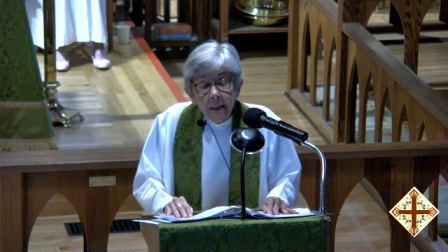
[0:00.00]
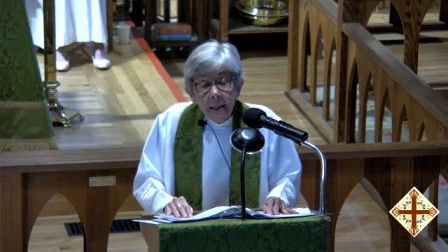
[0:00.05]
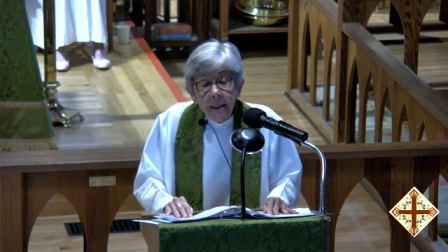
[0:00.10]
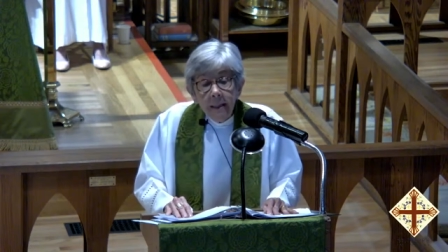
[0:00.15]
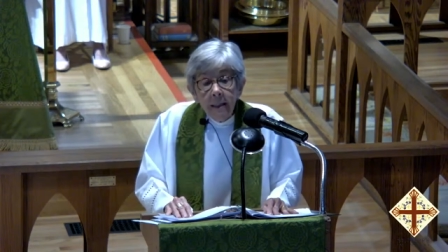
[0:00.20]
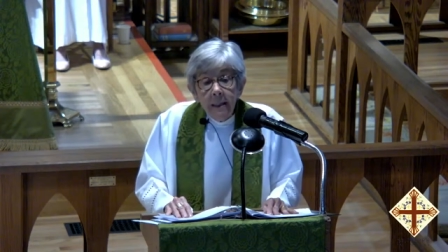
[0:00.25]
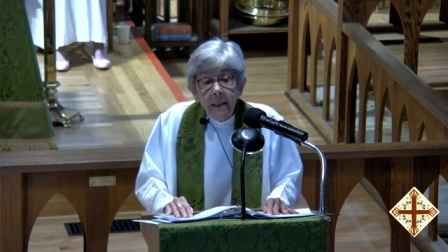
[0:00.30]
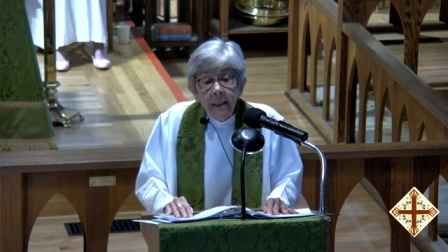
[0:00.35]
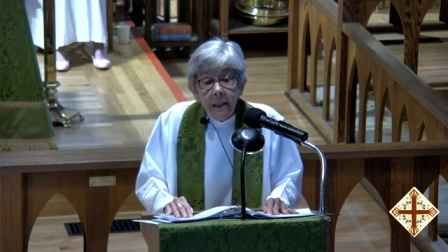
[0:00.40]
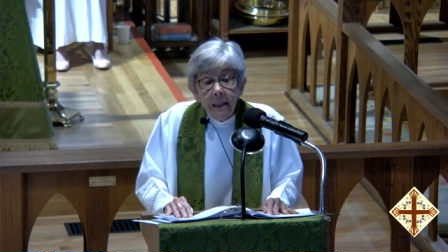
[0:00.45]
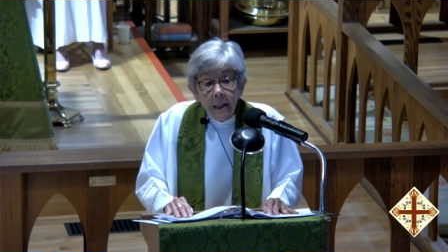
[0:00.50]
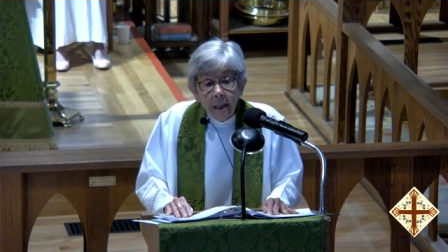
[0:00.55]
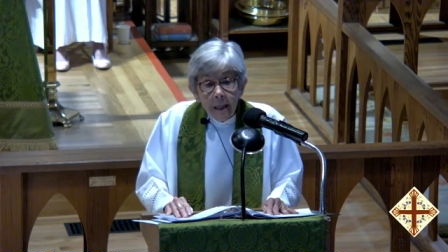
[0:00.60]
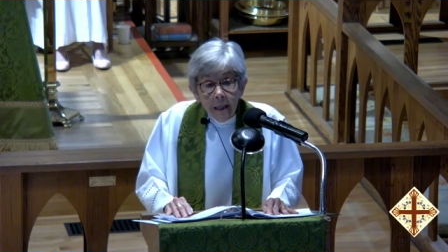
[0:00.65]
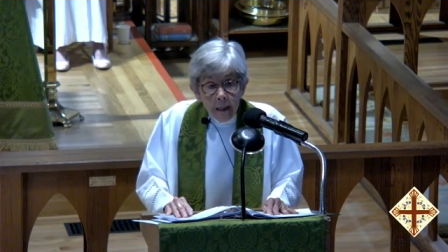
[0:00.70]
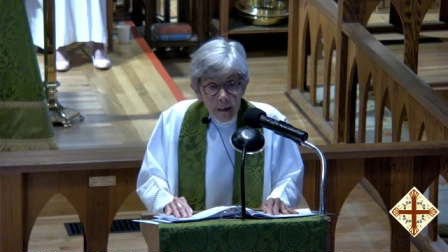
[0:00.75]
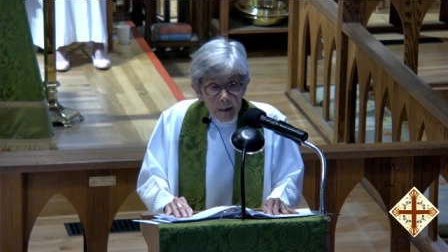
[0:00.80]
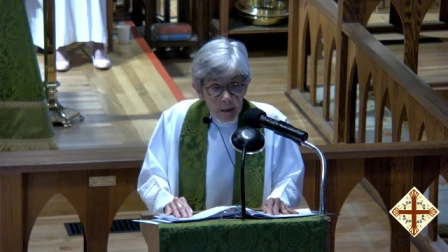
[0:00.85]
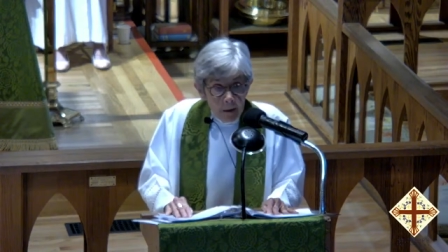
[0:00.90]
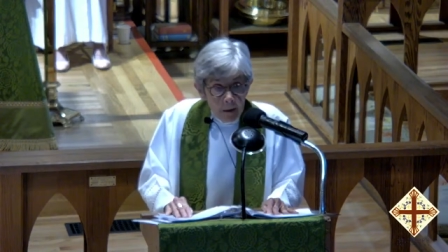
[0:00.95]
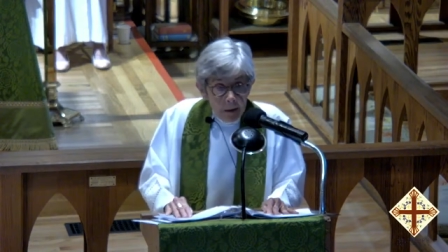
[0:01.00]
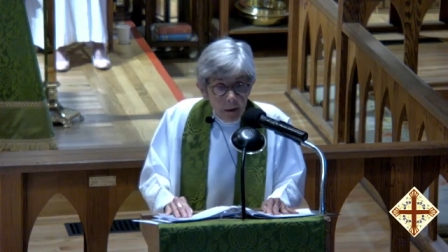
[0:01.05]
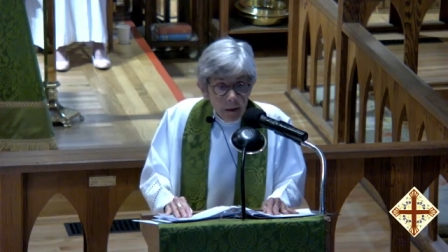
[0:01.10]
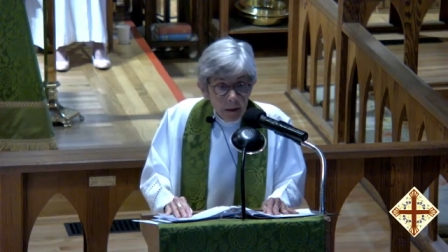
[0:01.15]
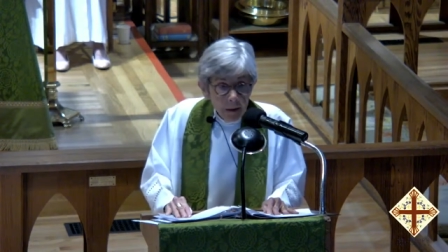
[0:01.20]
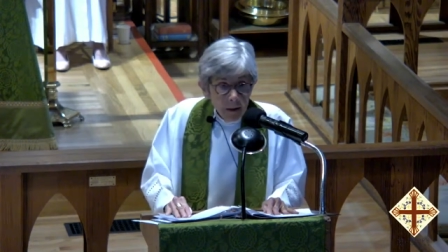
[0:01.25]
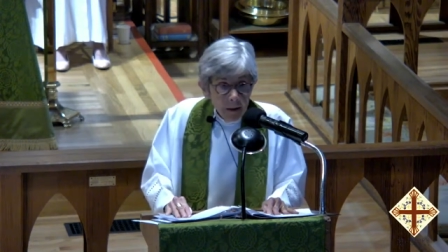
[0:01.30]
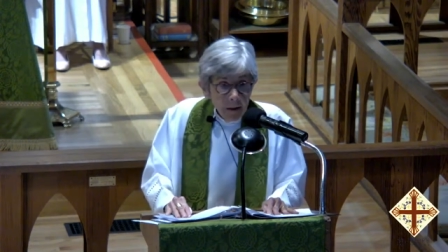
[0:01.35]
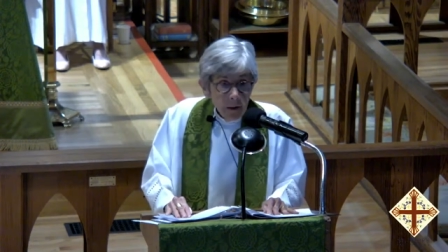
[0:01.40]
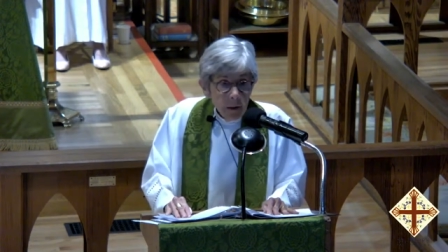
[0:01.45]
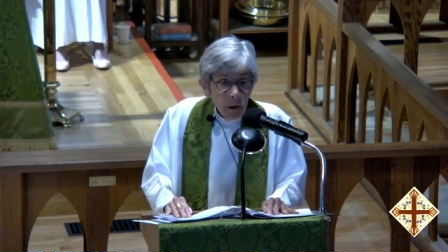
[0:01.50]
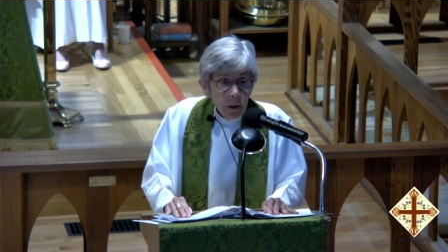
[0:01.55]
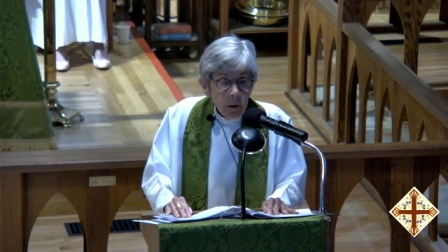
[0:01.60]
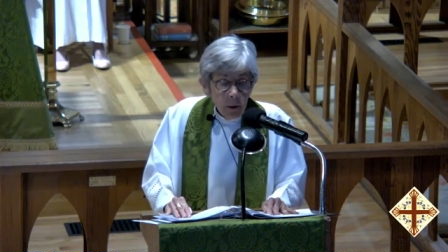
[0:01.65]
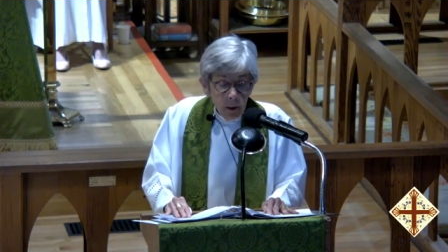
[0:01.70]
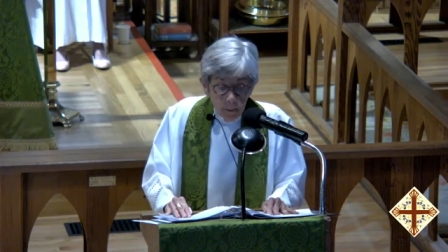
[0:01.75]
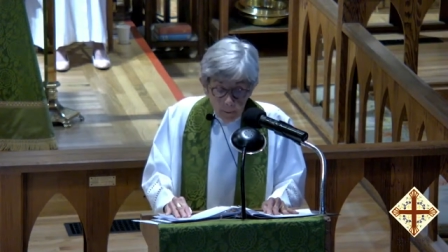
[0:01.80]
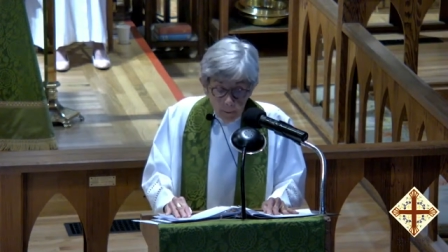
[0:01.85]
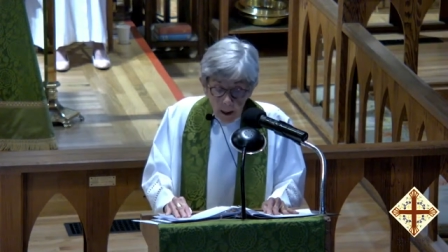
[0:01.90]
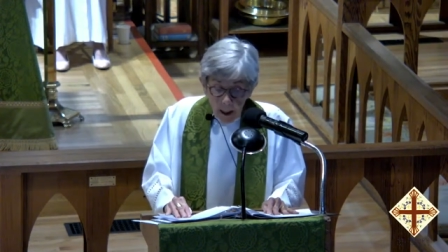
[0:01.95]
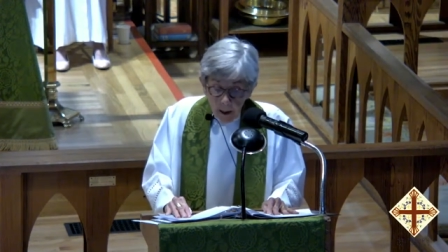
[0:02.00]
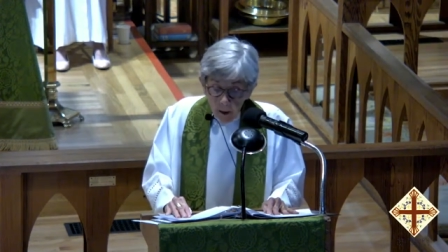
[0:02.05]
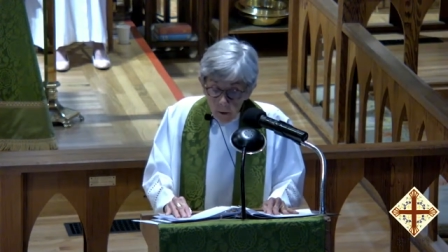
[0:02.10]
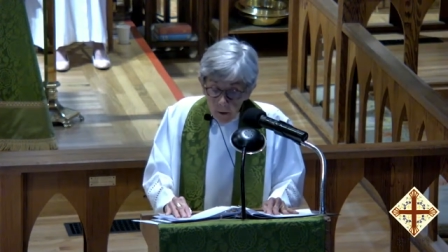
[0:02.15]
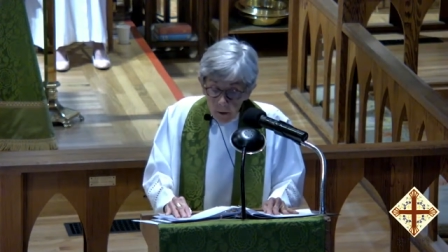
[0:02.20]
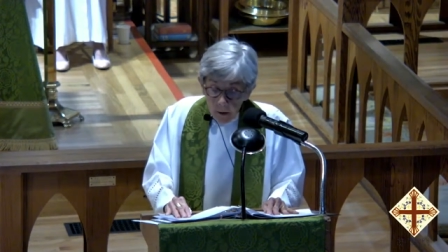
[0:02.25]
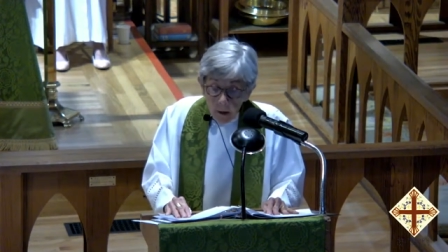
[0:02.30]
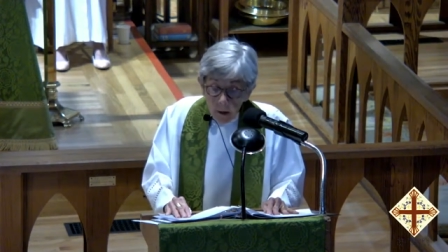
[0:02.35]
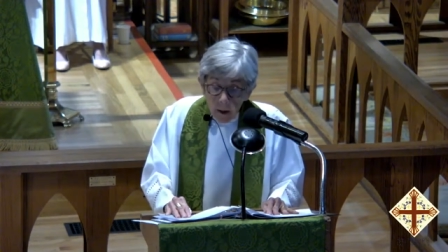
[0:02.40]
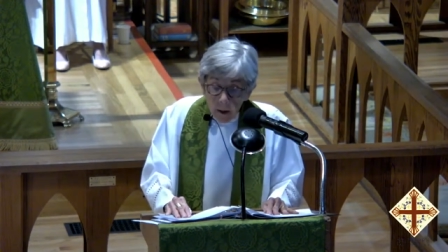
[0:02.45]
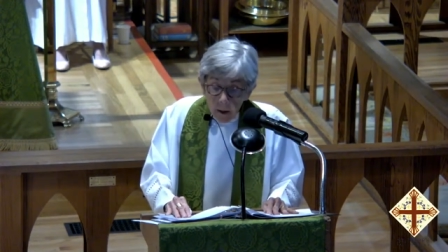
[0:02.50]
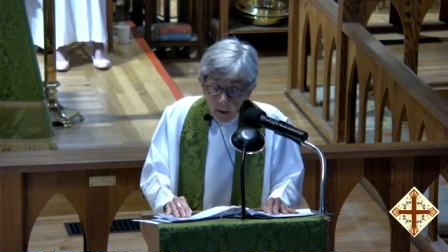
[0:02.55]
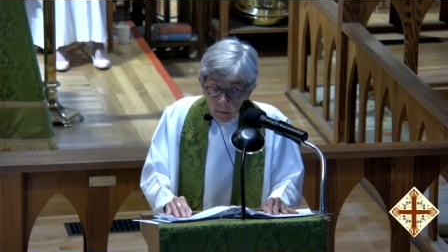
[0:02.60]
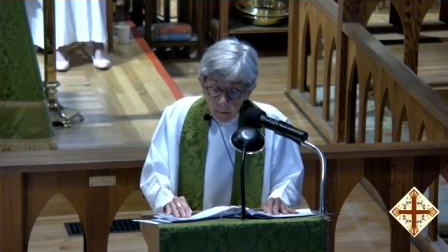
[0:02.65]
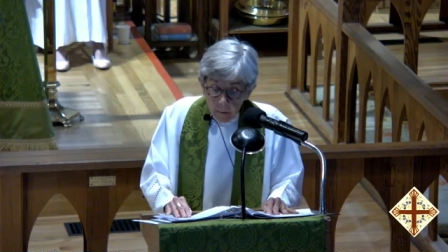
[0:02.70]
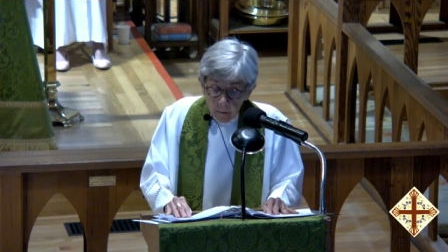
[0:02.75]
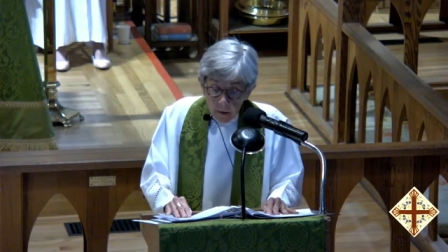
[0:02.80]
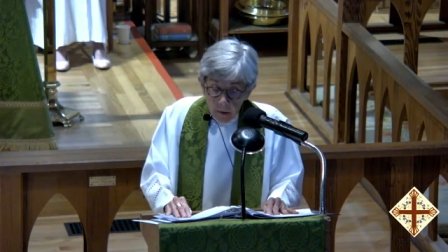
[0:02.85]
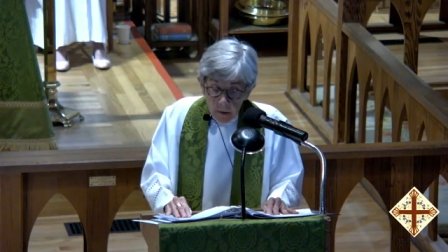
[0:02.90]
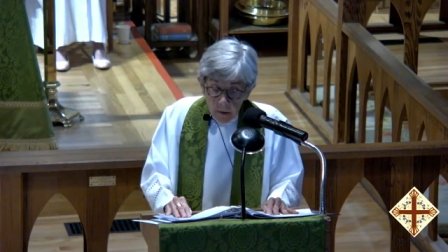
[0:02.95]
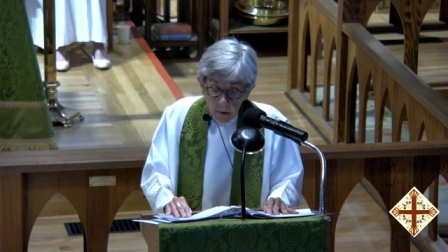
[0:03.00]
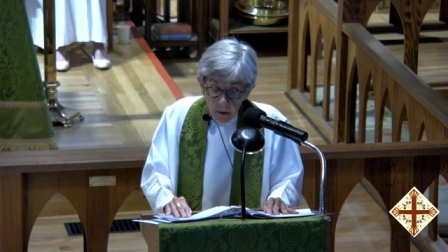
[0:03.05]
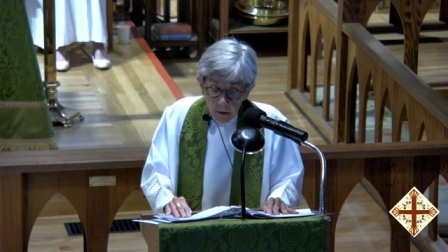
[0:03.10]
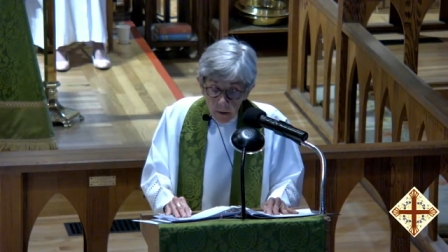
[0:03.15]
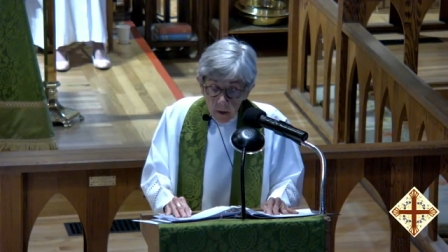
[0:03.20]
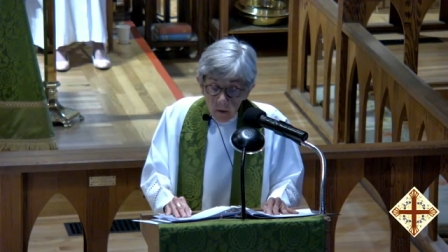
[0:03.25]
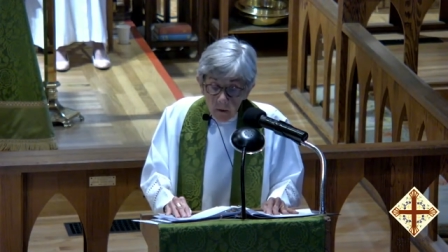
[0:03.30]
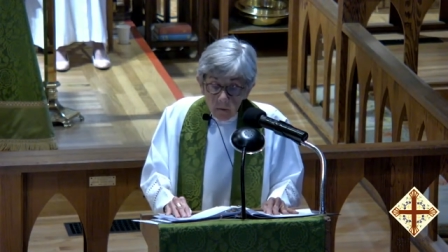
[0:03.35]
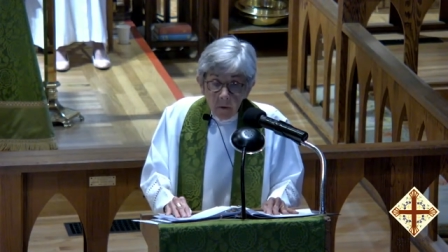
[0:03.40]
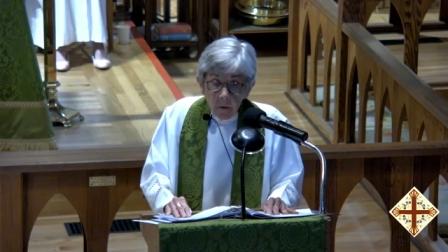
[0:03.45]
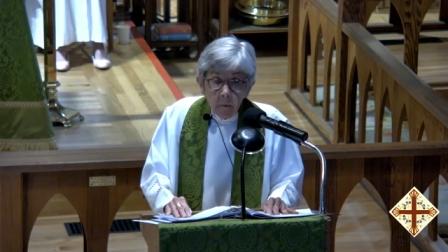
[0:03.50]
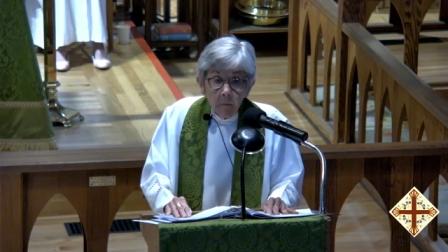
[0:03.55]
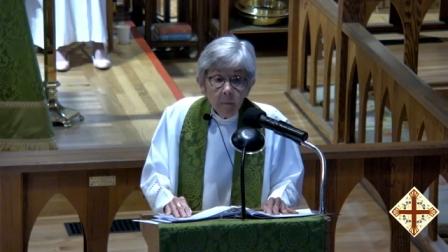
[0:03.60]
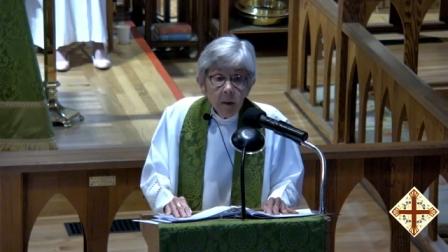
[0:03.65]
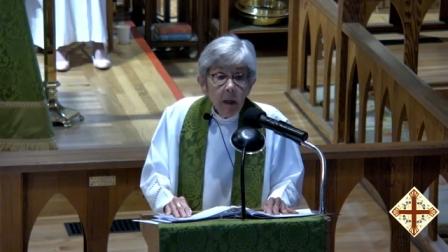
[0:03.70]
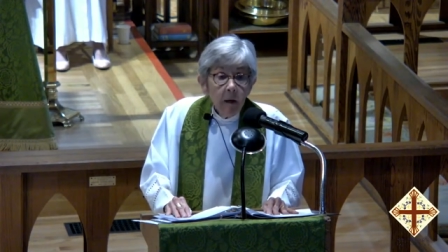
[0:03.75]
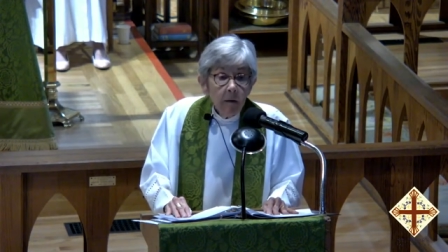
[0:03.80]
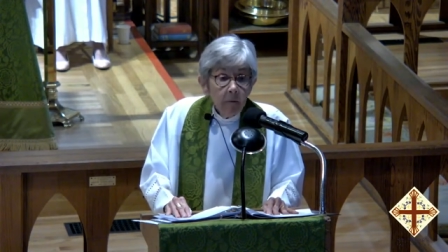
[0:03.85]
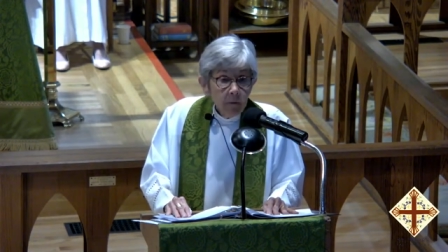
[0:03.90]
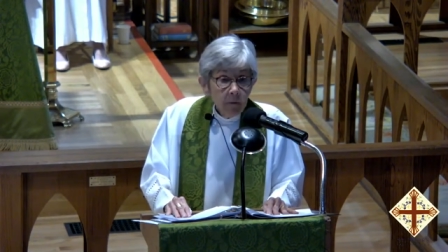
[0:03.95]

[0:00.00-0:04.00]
in the end, the power comes from love.